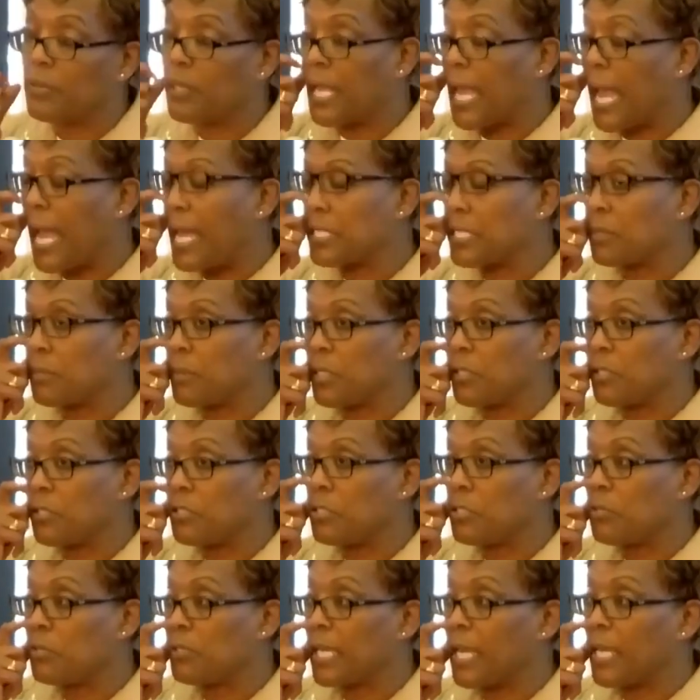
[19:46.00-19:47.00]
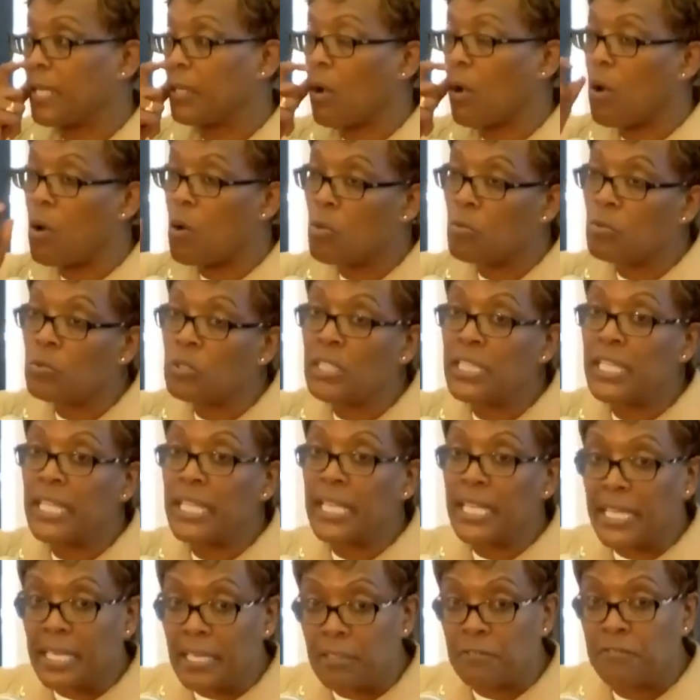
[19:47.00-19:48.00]
when they asked me to do that,
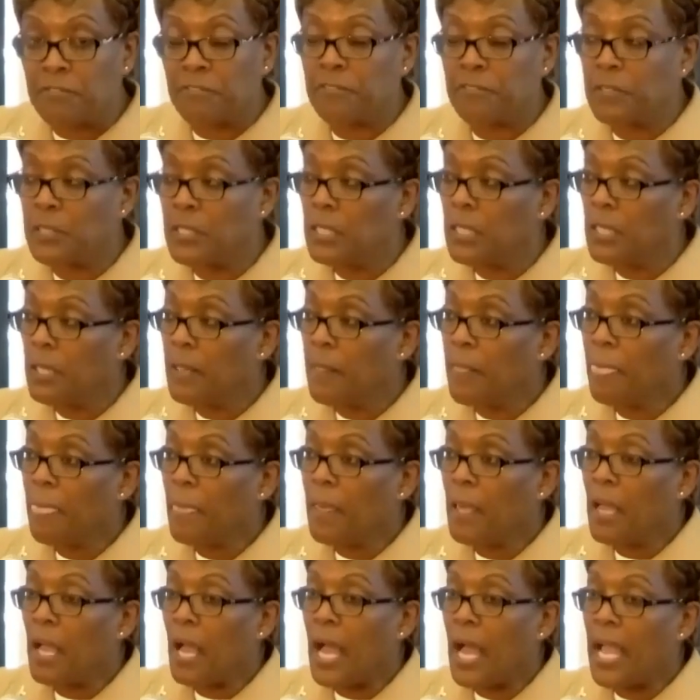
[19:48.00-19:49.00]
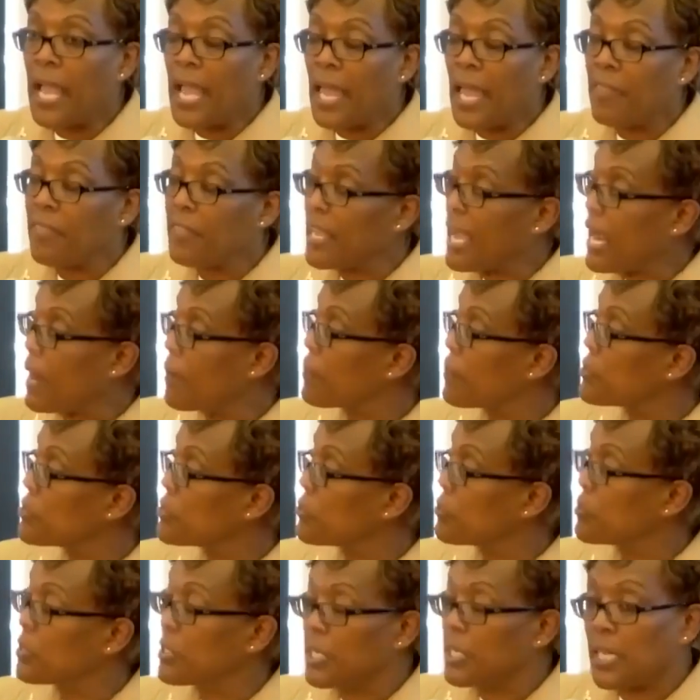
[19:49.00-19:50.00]
only if I had the
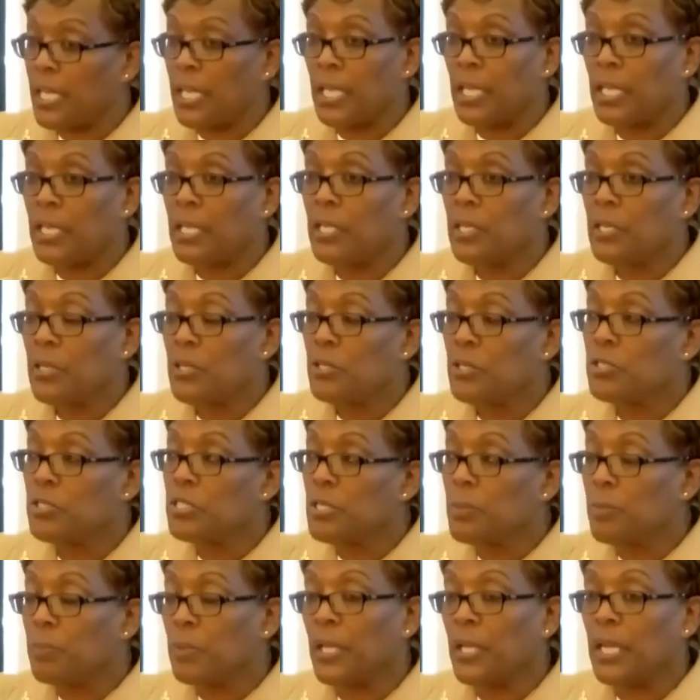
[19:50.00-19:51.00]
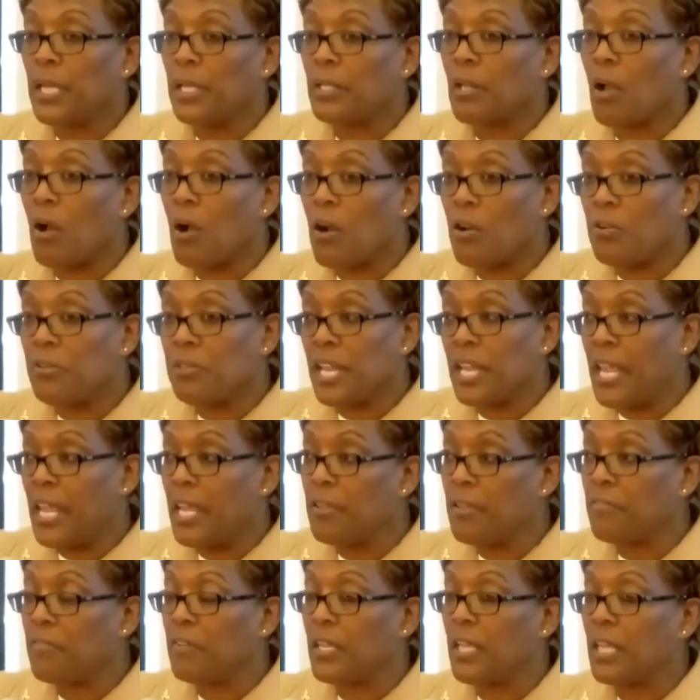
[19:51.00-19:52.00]
opportunity to depict our
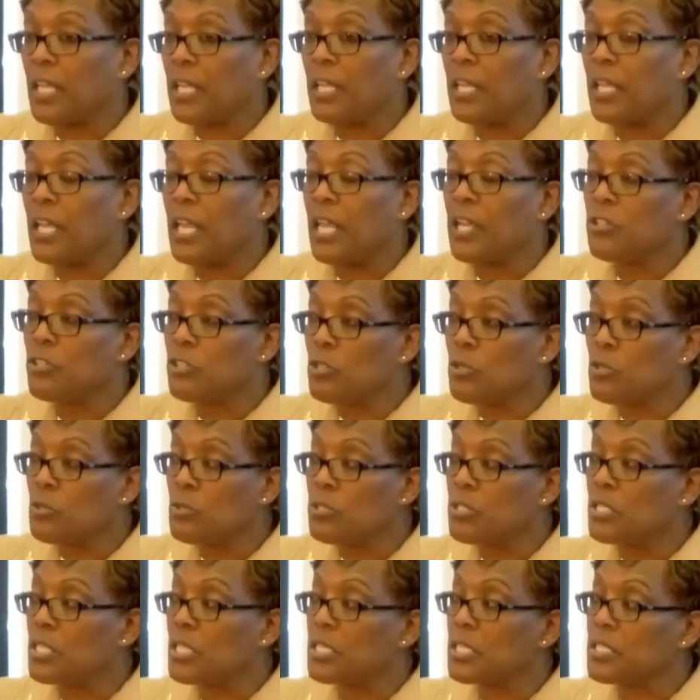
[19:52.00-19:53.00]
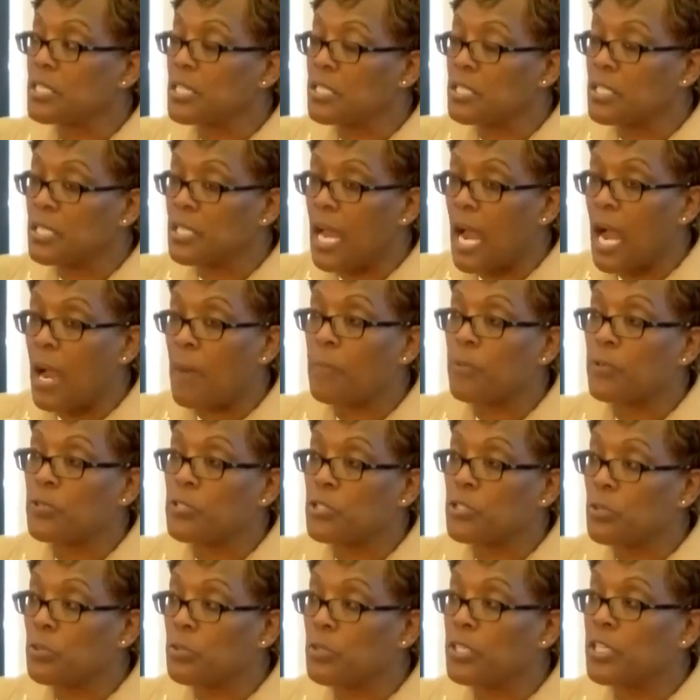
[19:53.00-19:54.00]
Navy and use this as an
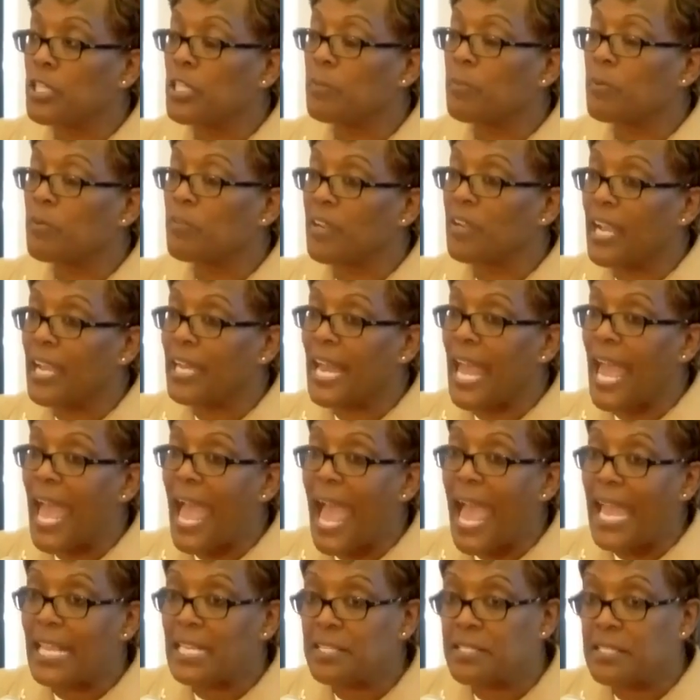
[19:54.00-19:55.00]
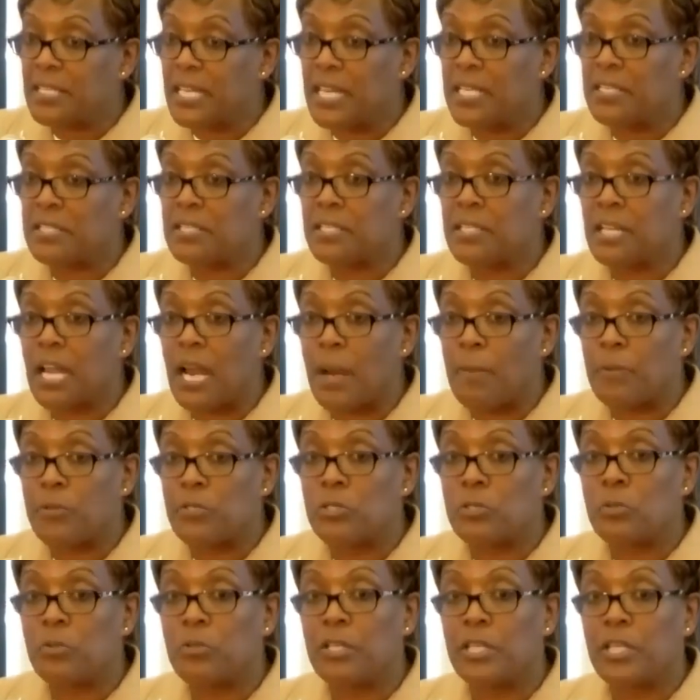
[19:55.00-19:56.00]
opportunity to provide access and
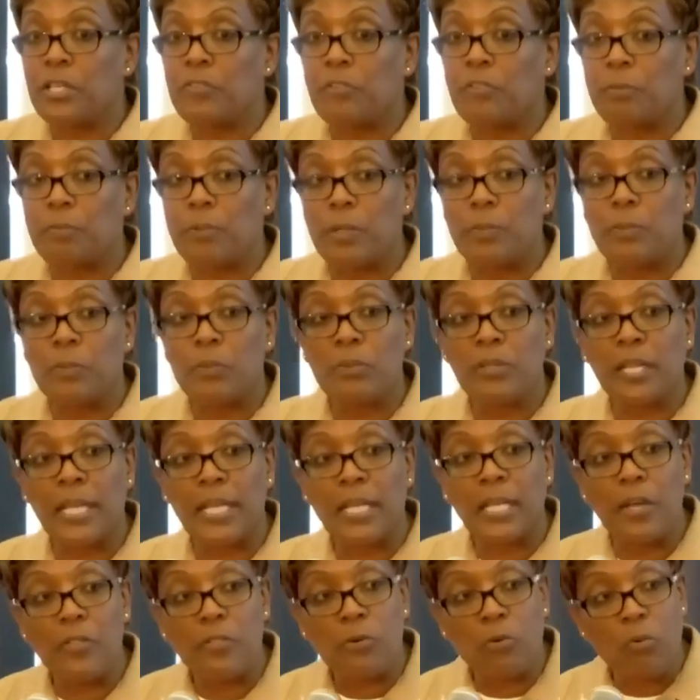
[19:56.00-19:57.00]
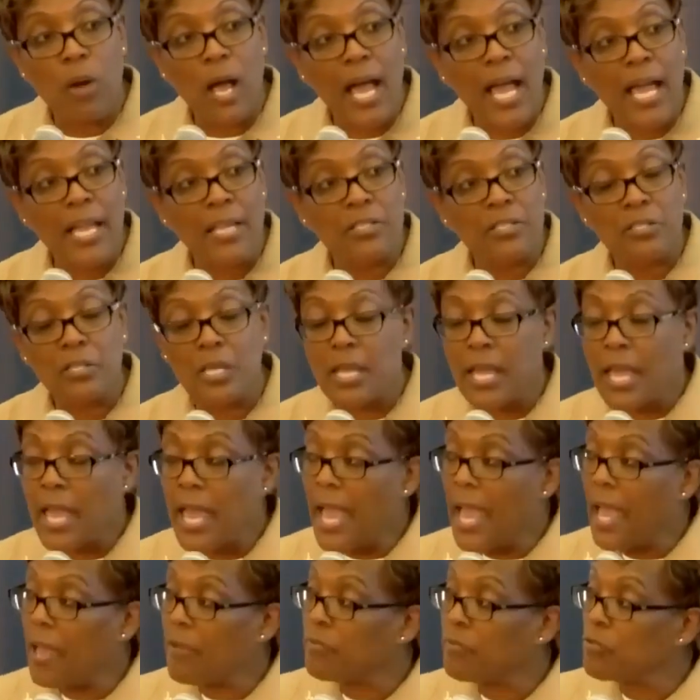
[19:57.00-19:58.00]
opportunity for people that otherwise
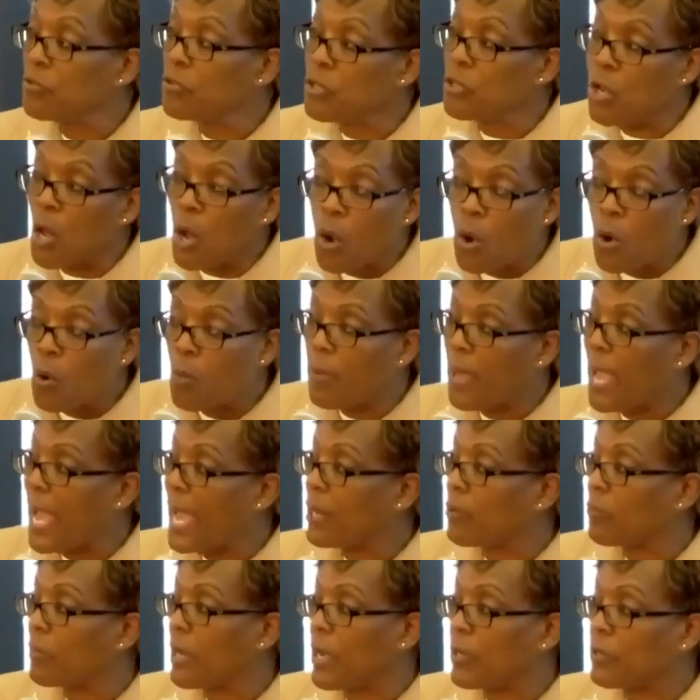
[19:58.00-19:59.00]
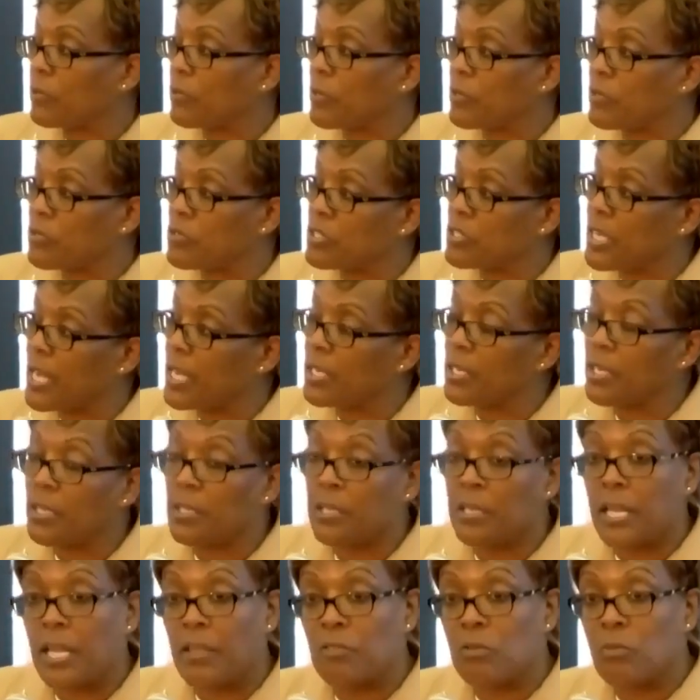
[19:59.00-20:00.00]
have no background or understanding
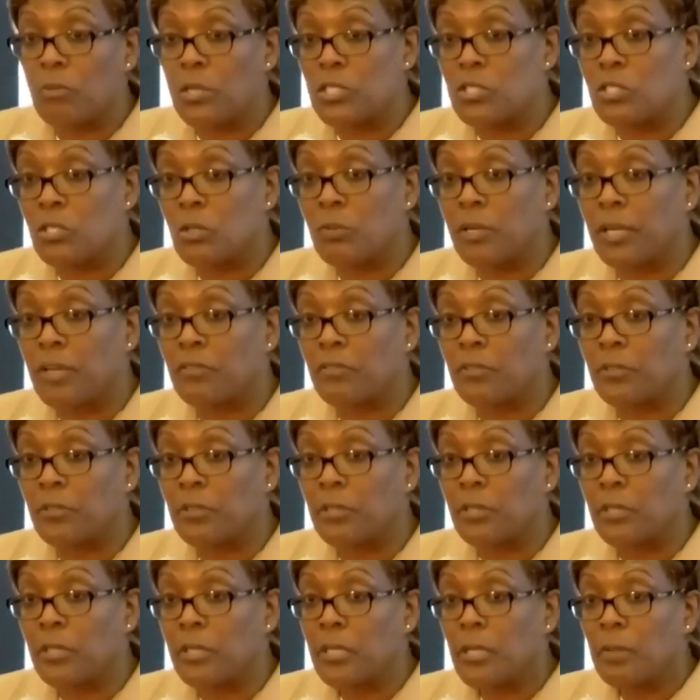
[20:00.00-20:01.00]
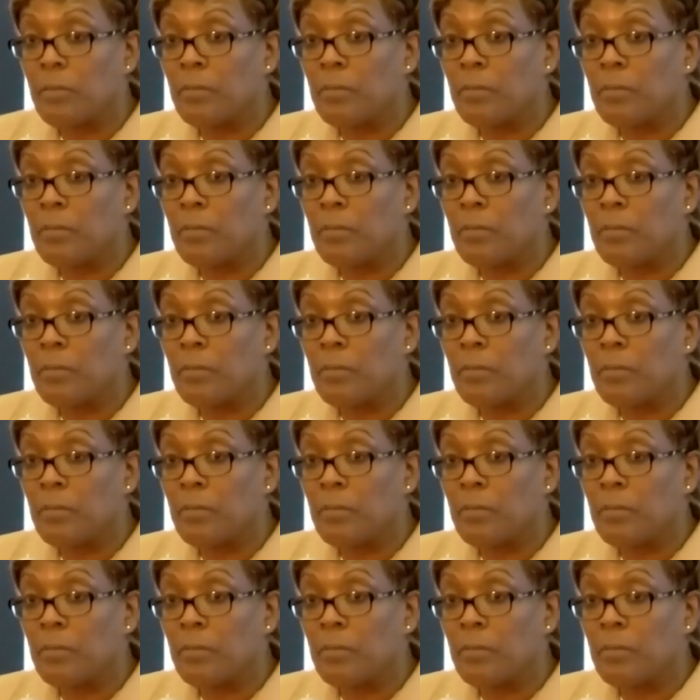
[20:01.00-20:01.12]
of the Navy whatsoever.